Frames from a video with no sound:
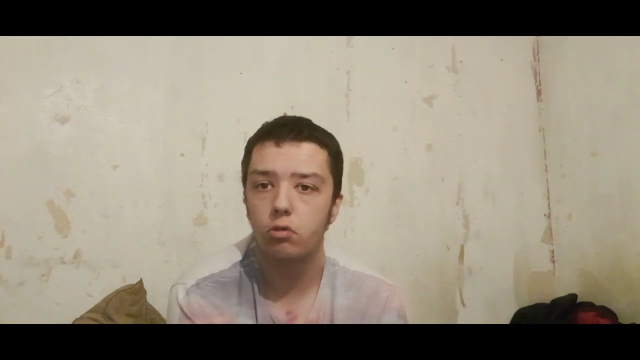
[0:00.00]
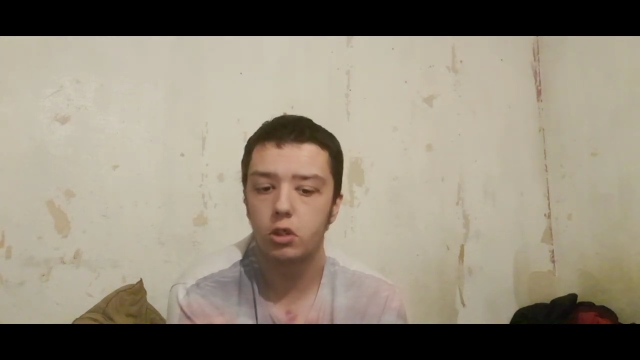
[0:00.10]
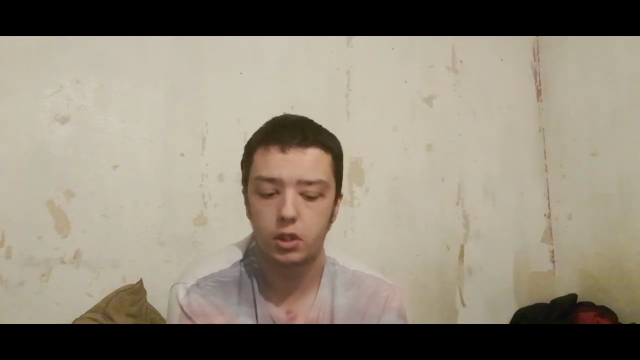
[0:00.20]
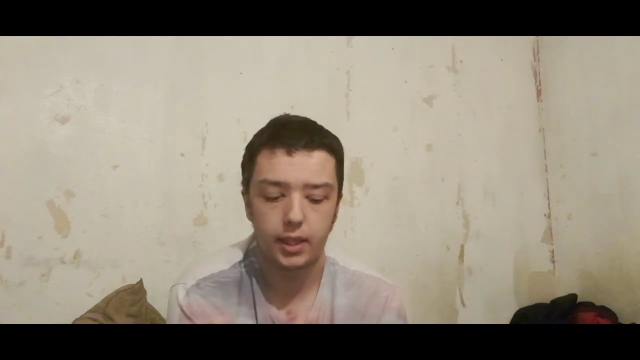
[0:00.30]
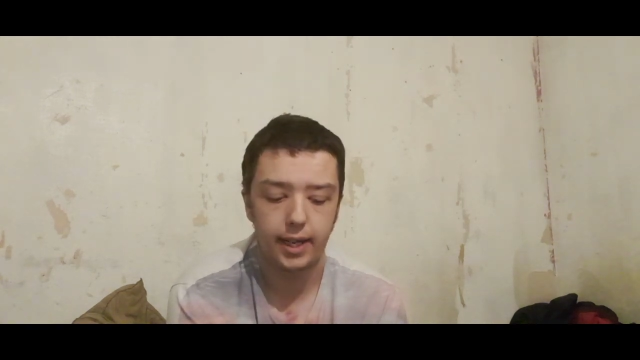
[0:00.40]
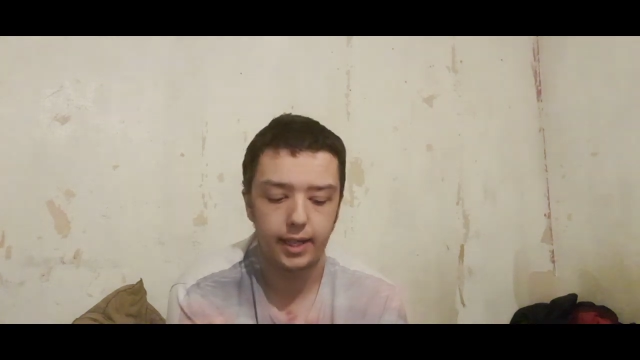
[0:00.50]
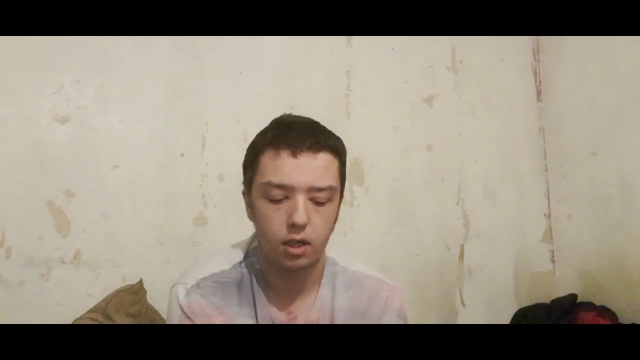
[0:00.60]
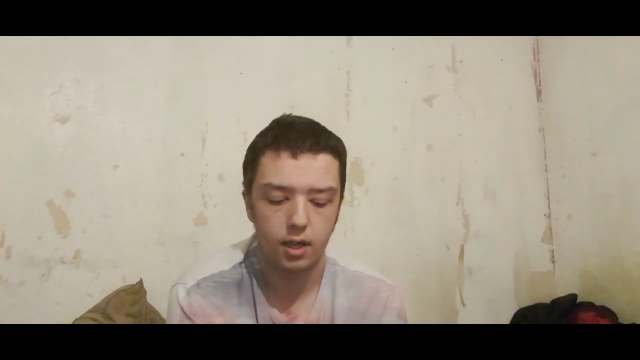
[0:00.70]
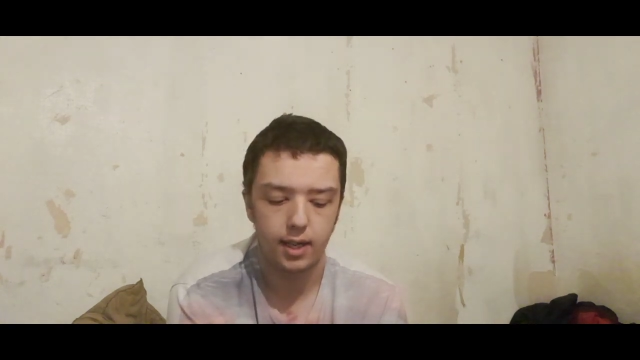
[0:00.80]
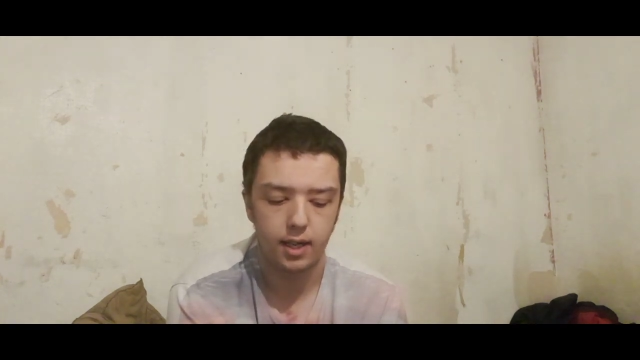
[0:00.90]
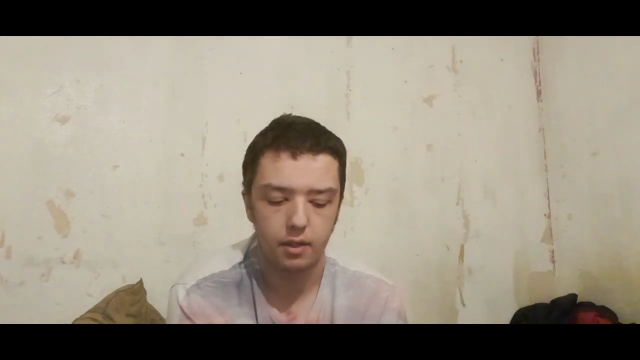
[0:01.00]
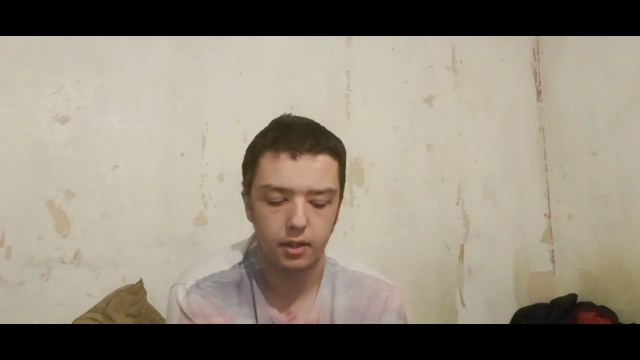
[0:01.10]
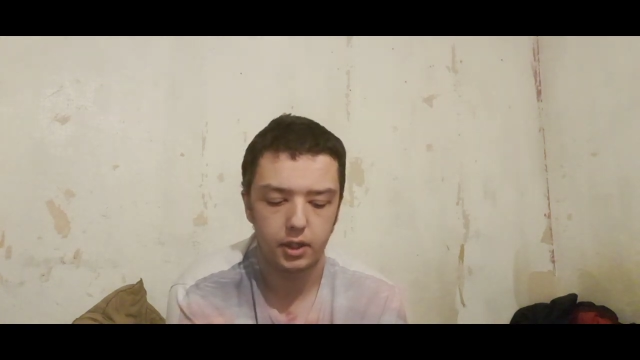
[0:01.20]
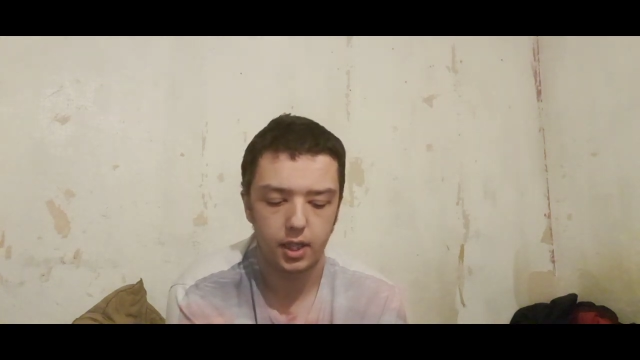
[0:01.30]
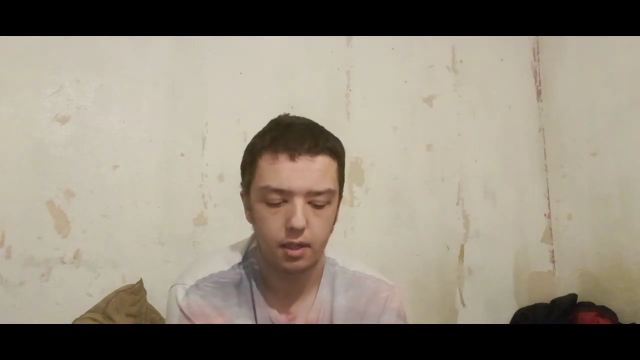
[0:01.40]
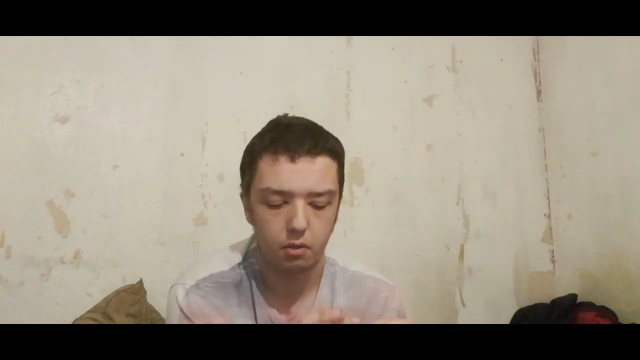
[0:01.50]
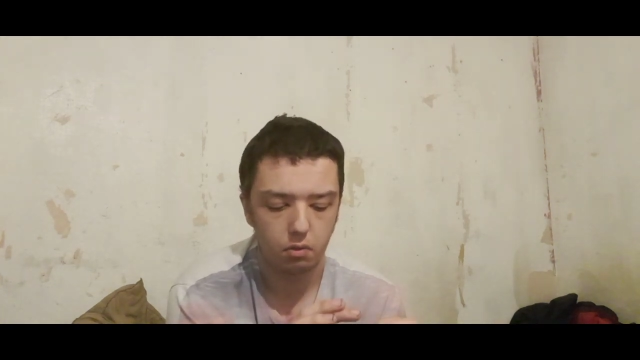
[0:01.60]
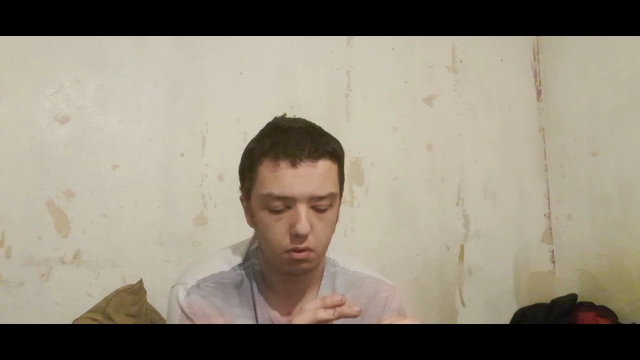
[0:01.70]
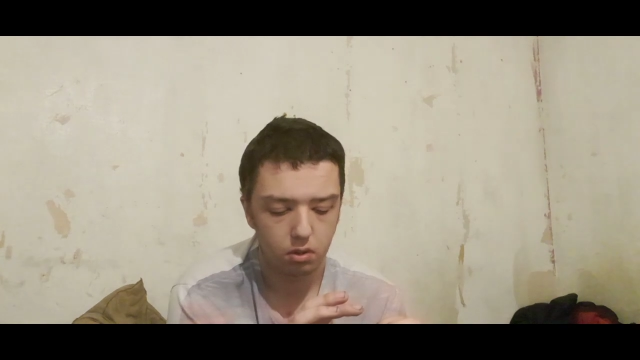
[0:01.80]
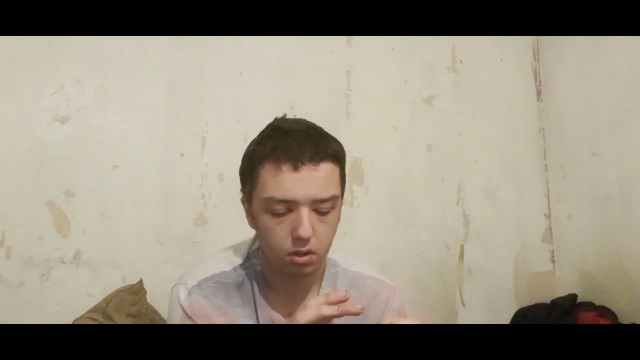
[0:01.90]
just keep your eye out on the
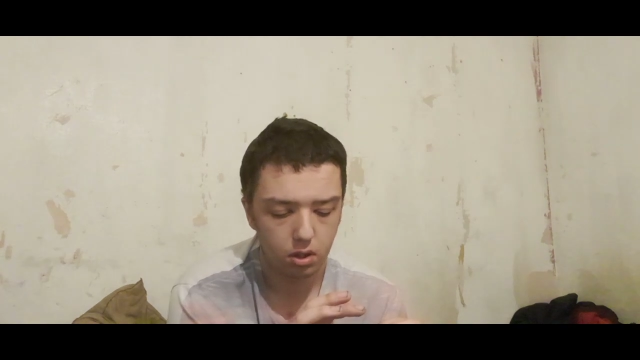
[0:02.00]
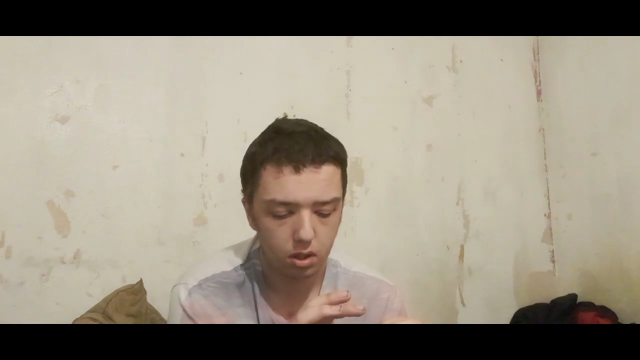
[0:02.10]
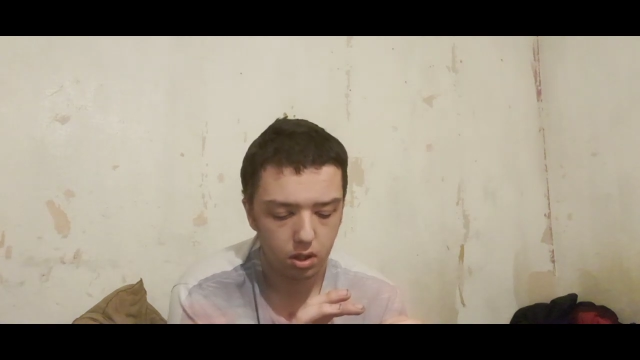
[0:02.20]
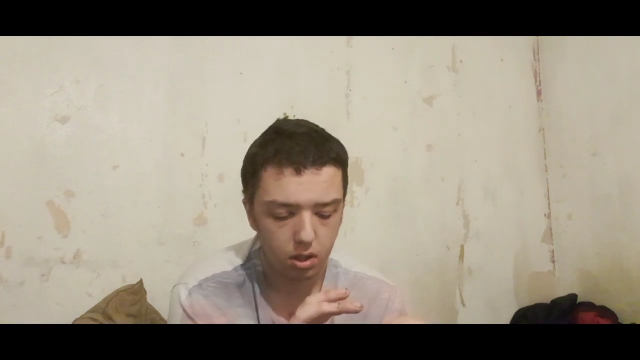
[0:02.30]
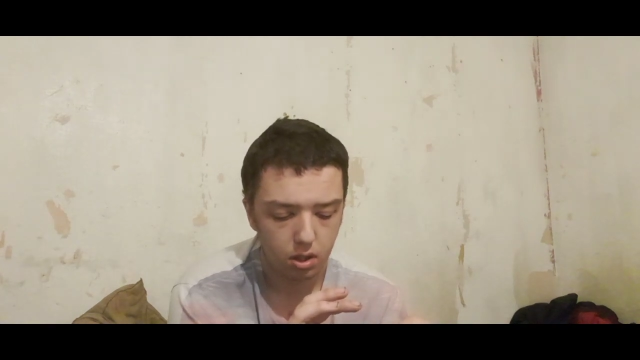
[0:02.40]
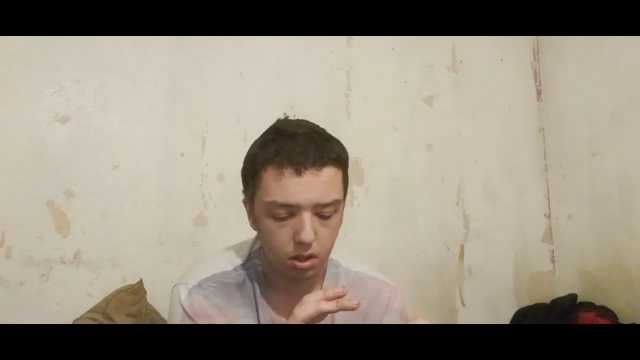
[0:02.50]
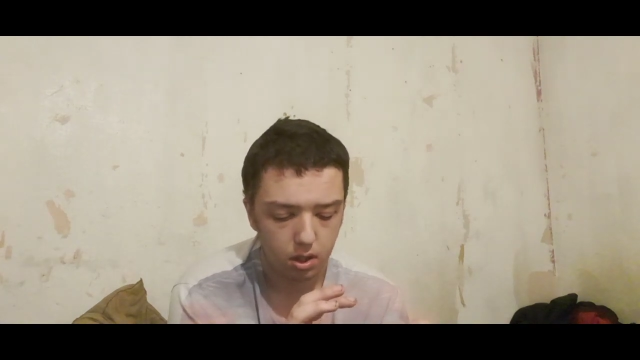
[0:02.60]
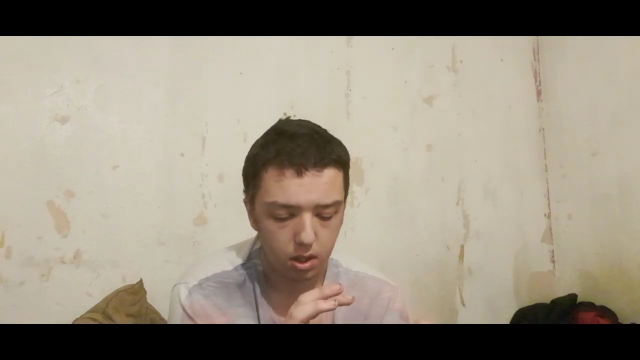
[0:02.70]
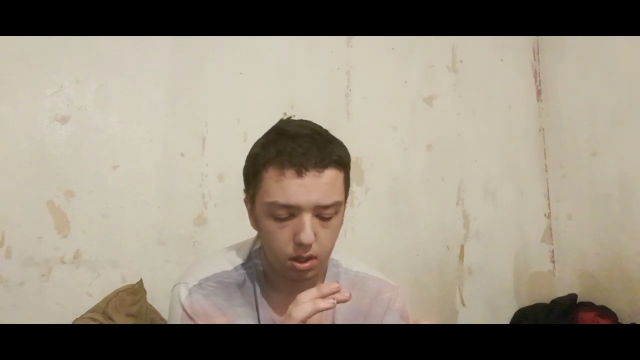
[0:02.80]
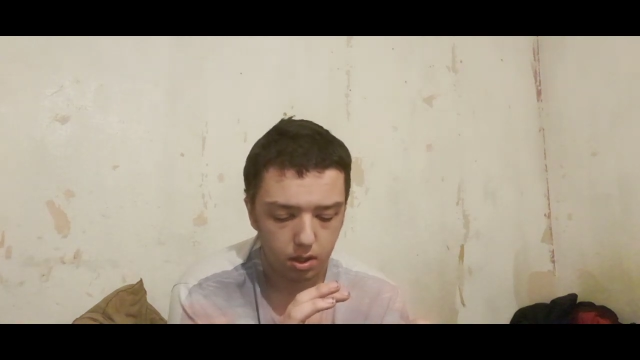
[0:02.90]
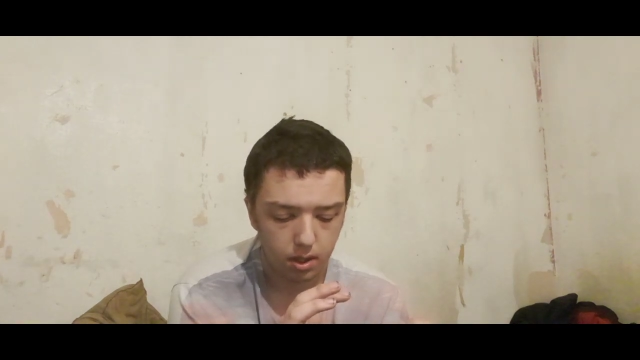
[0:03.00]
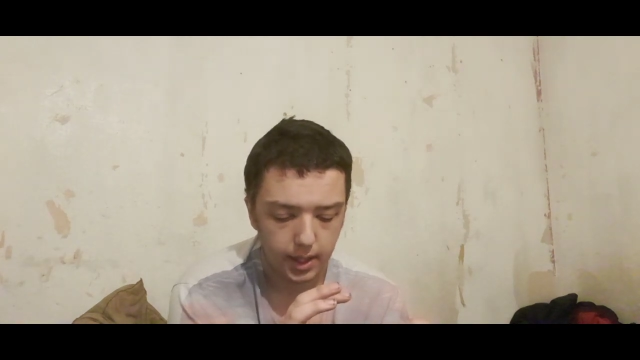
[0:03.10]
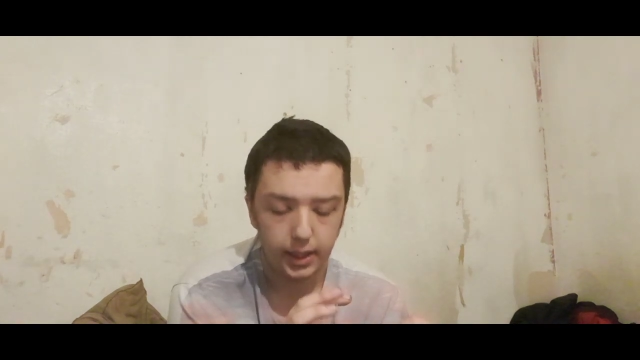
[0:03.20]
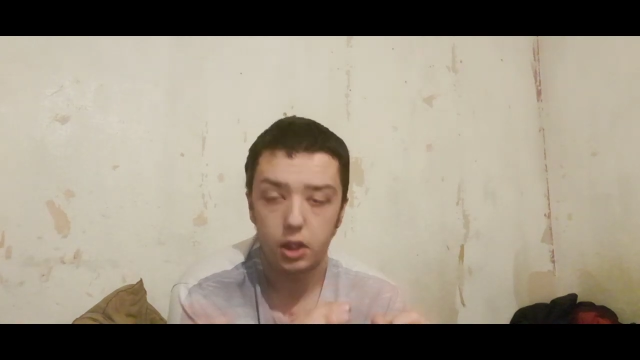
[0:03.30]
channel. And